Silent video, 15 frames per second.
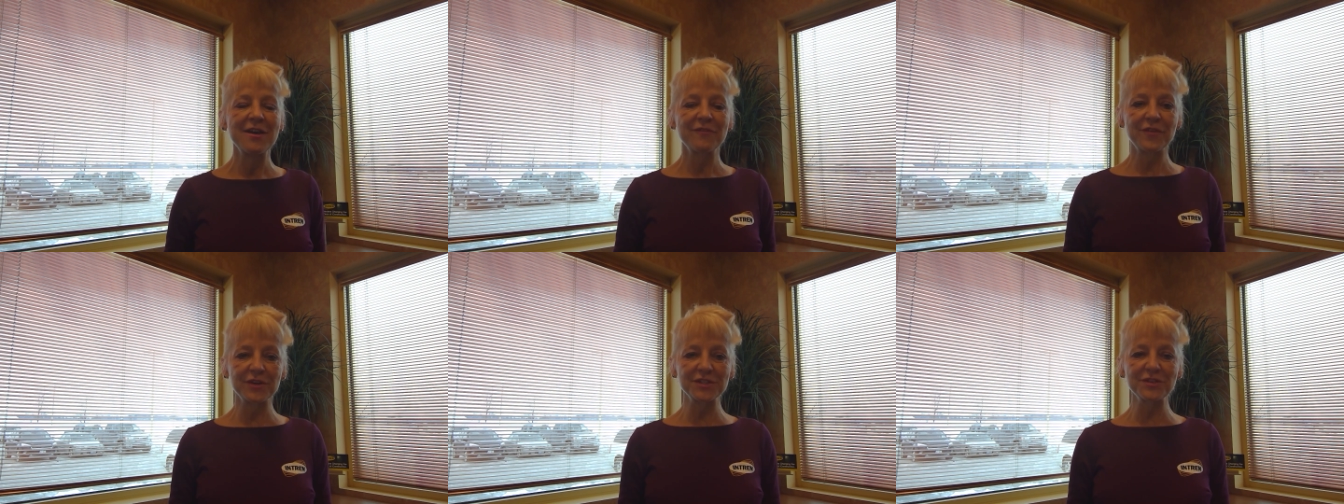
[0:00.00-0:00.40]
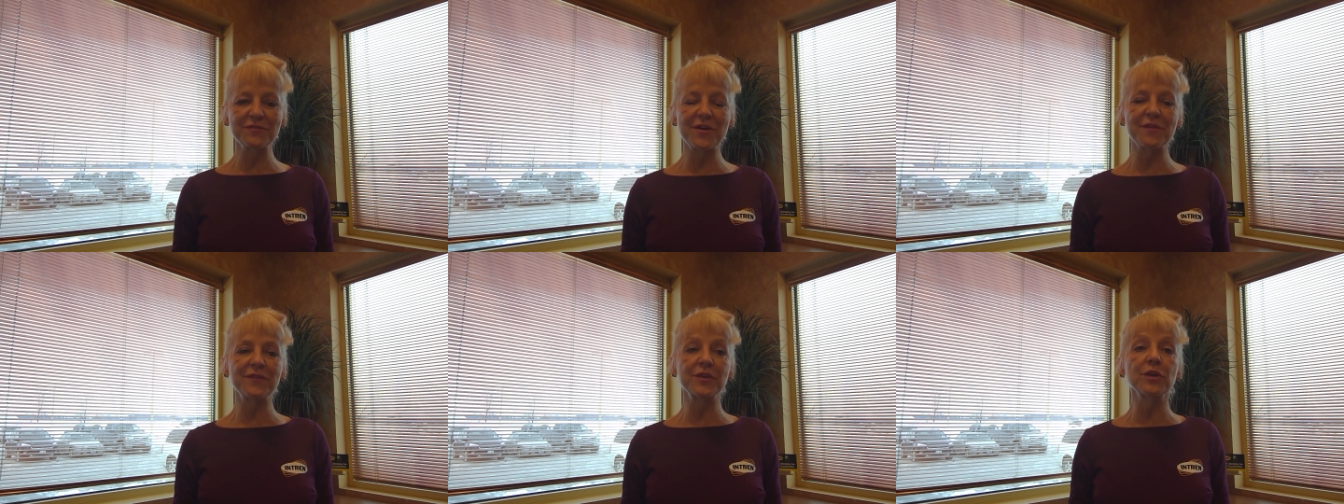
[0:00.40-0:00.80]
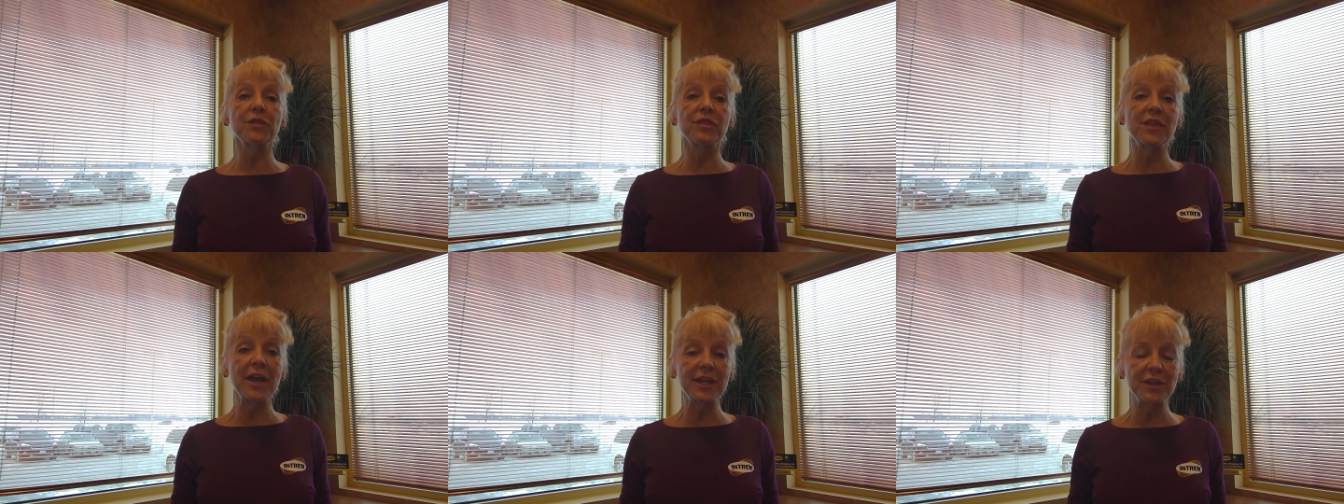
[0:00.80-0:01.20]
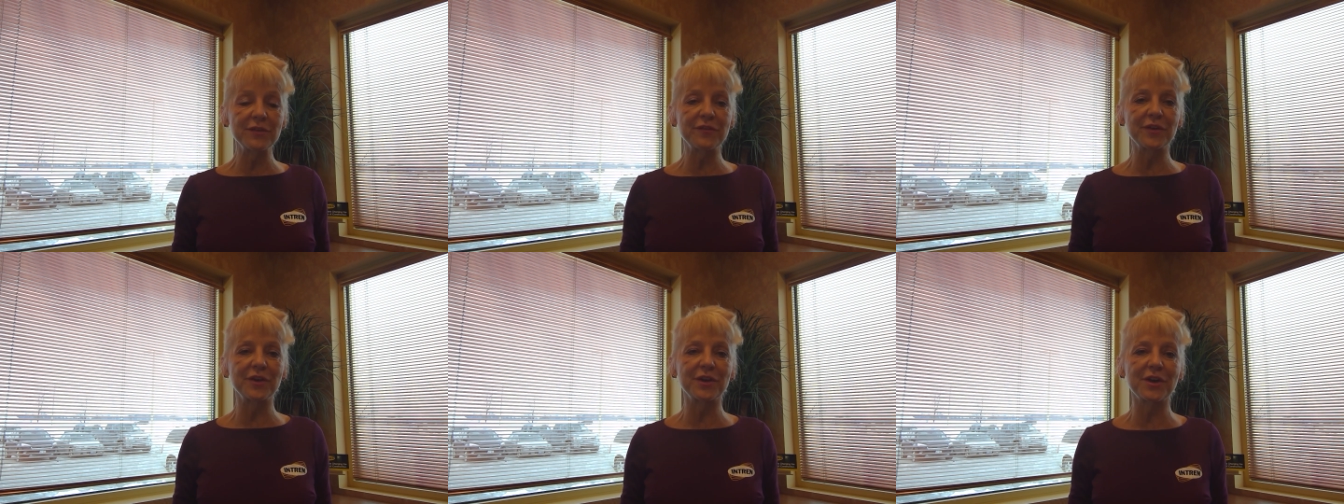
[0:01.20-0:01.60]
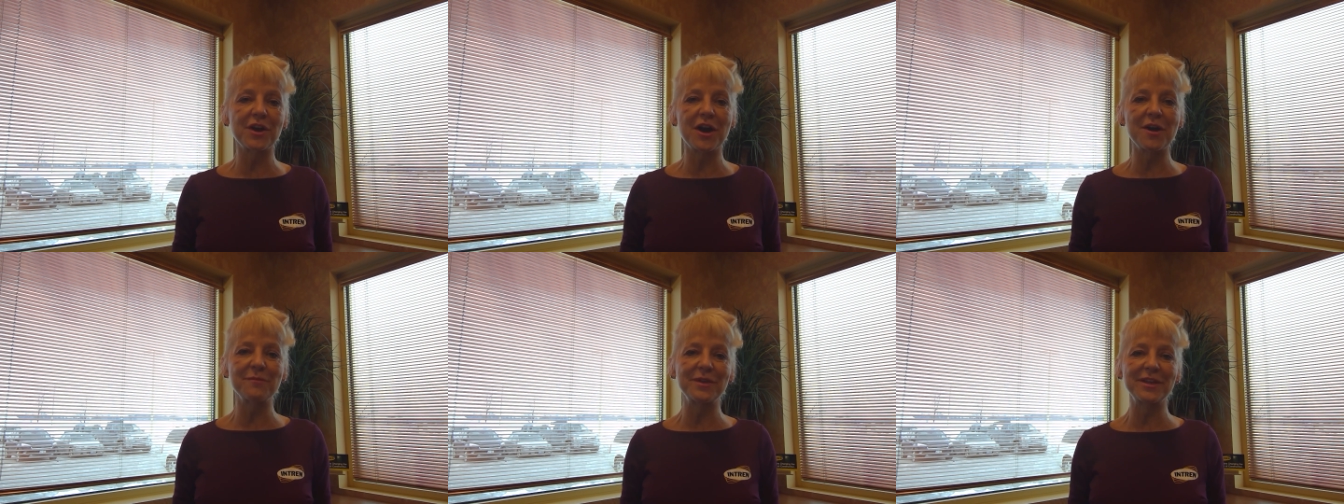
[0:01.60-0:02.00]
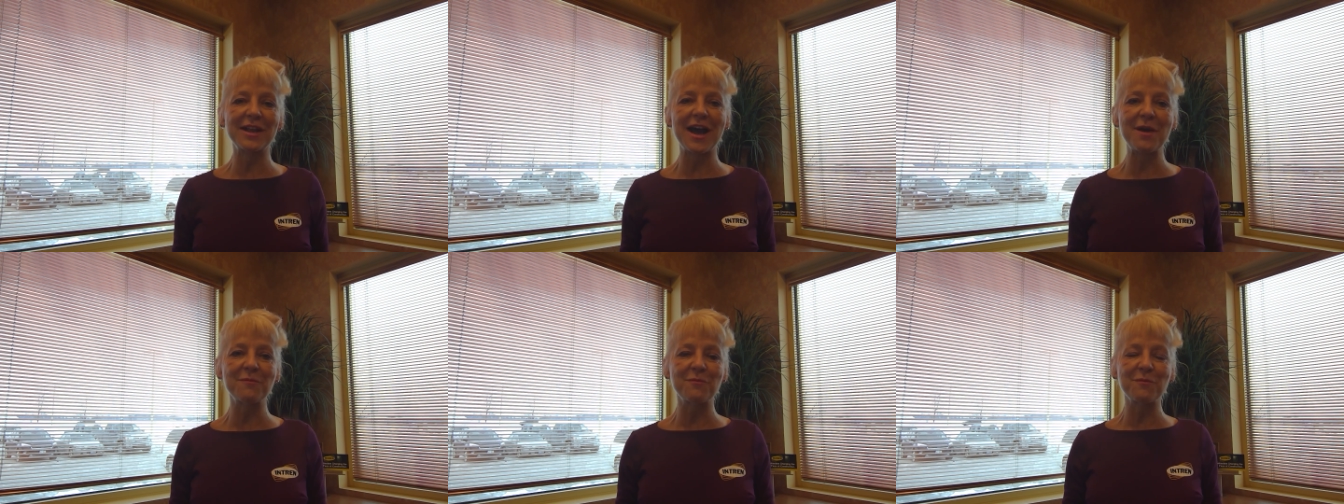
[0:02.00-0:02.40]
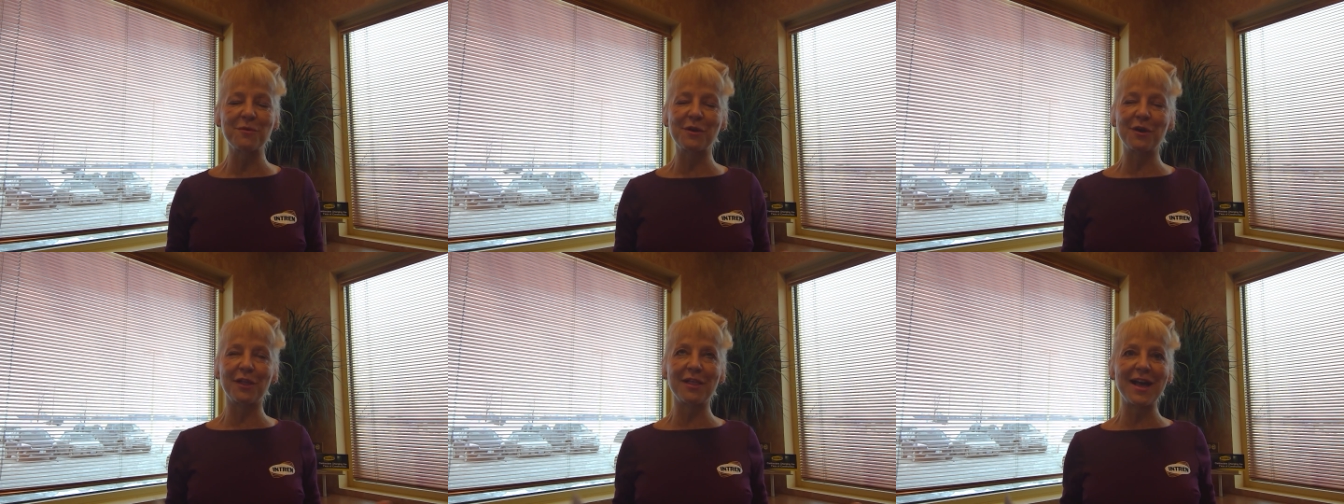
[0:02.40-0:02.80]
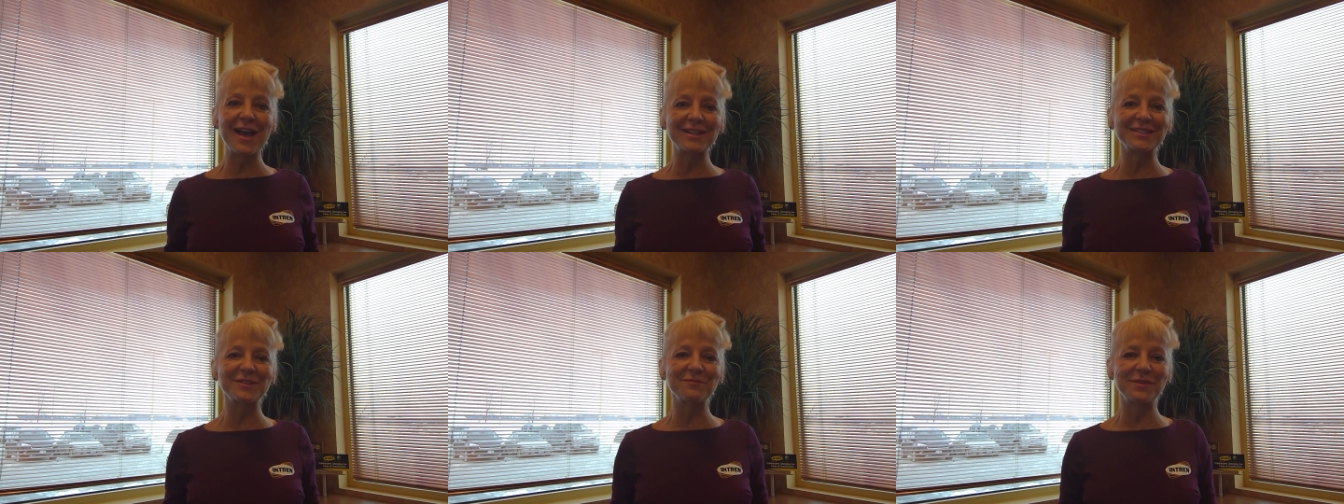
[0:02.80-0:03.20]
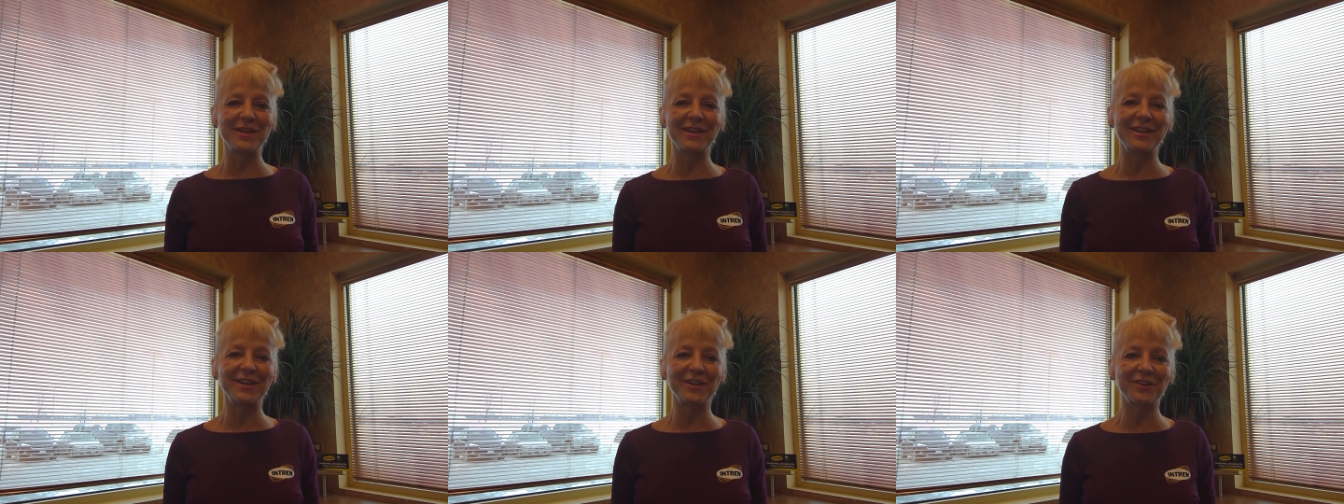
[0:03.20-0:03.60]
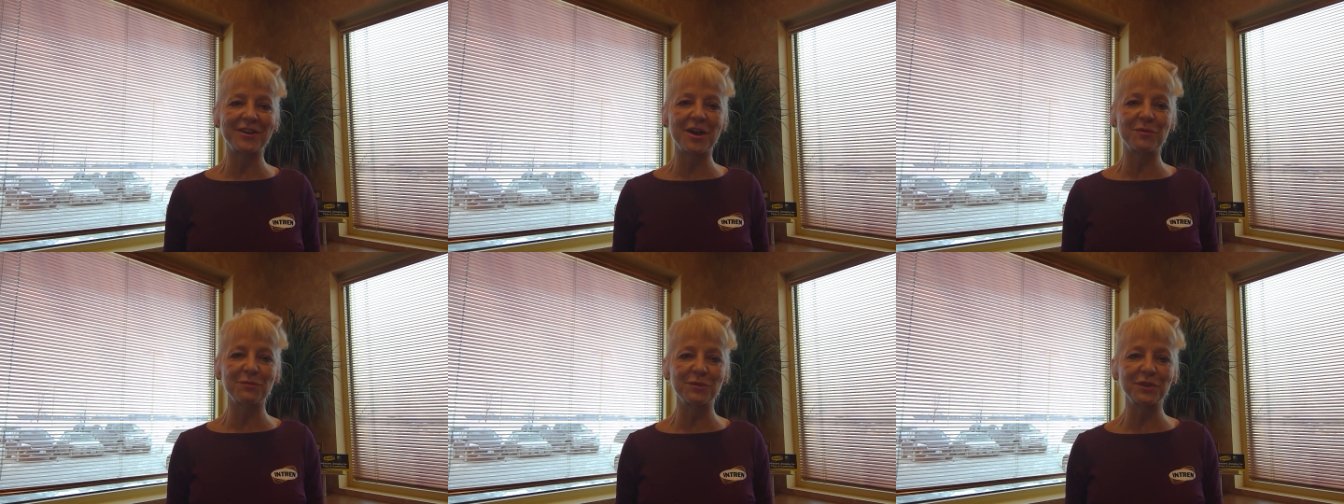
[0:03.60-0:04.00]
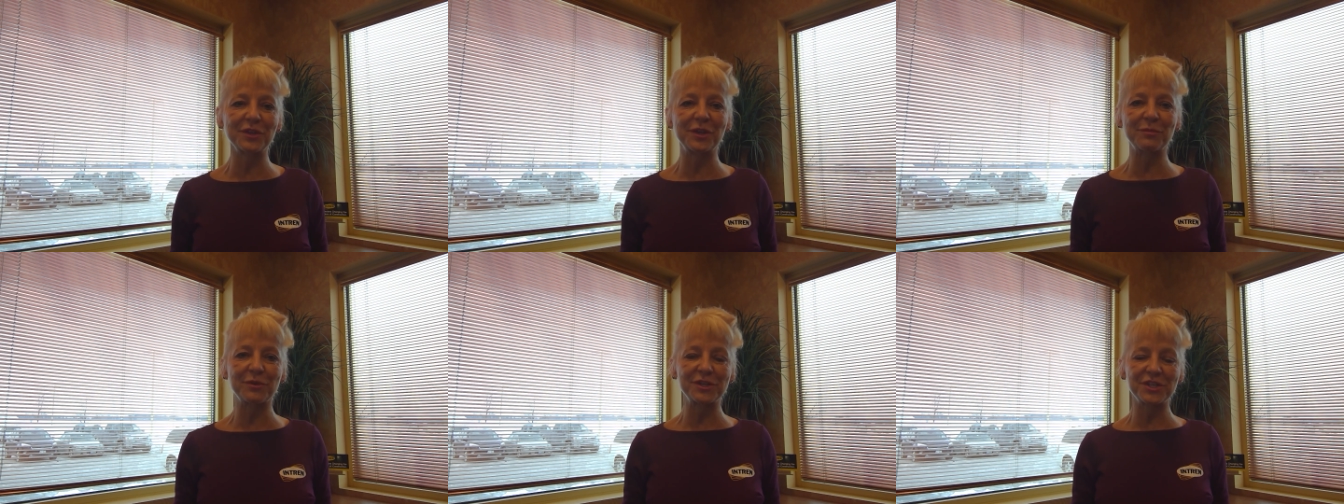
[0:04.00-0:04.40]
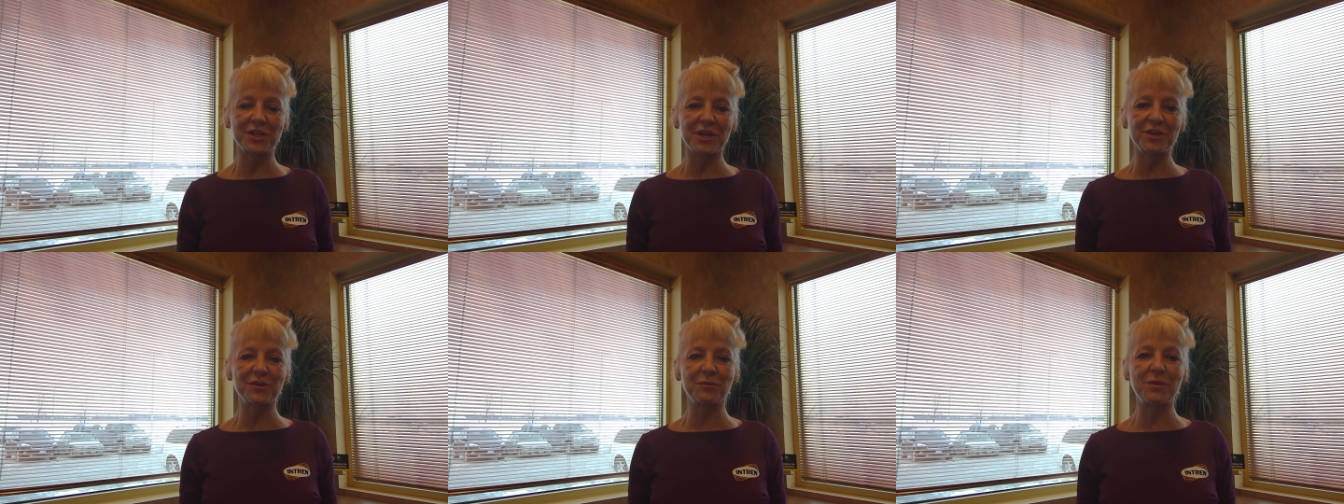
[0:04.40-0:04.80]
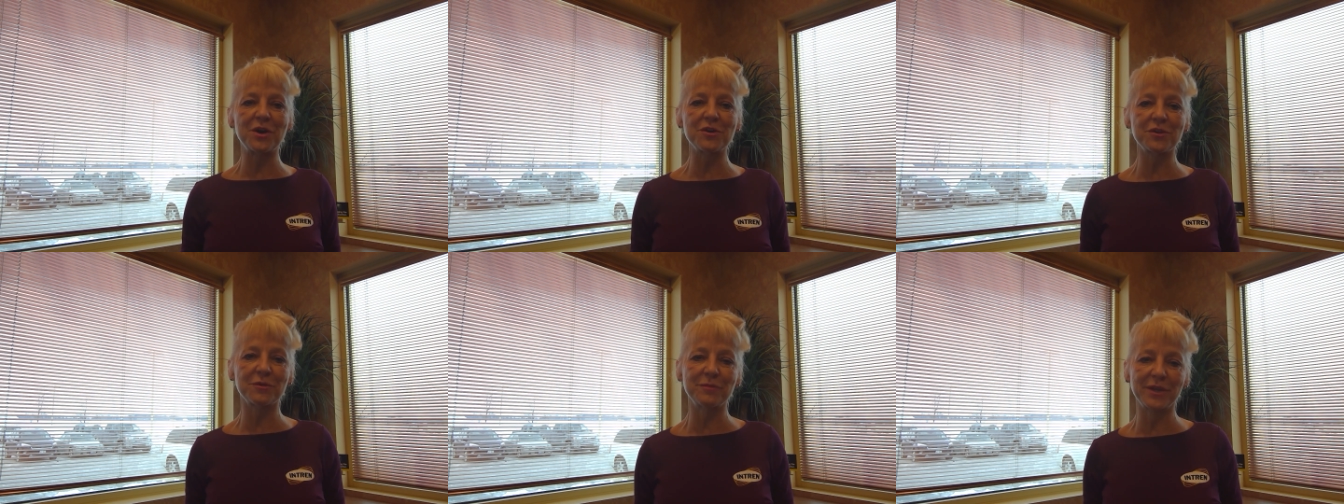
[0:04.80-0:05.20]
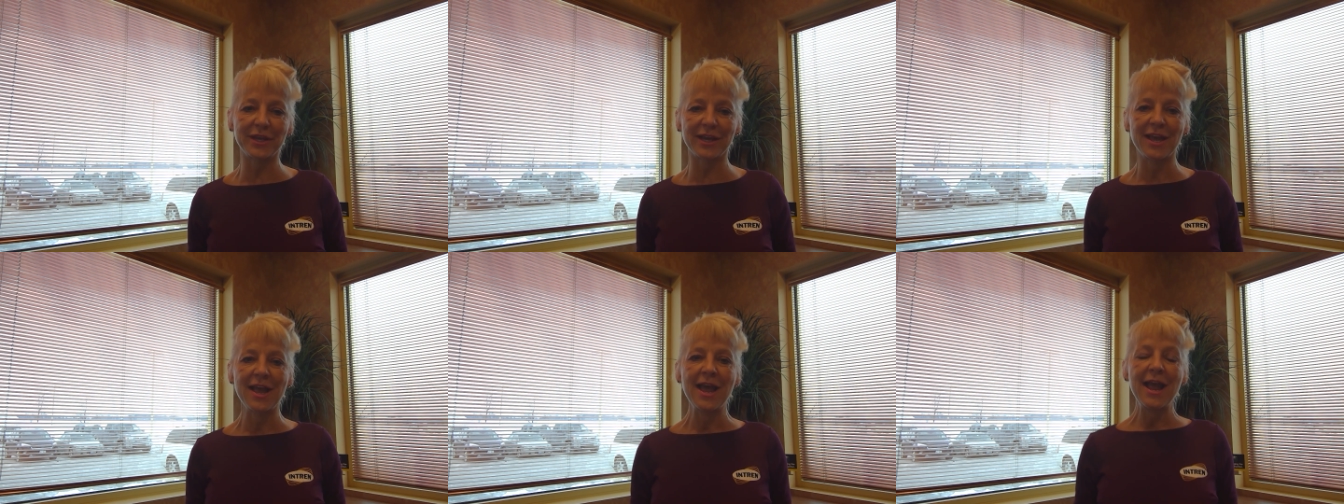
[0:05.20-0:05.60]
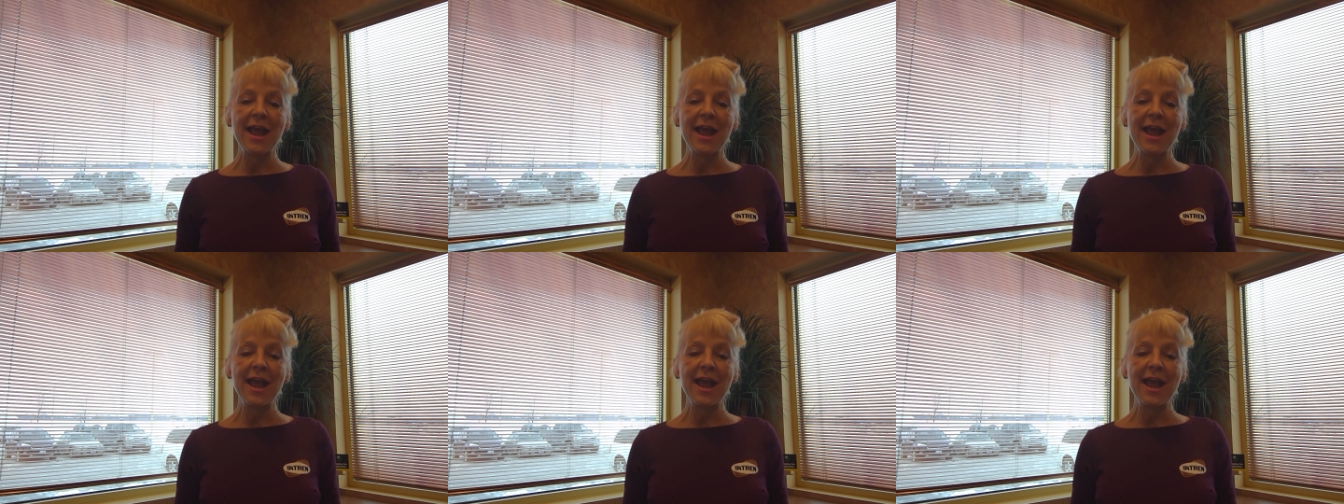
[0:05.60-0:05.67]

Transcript: First of all, Phil, thank you for your comment. I'm glad to be here. I really appreciate your welcoming.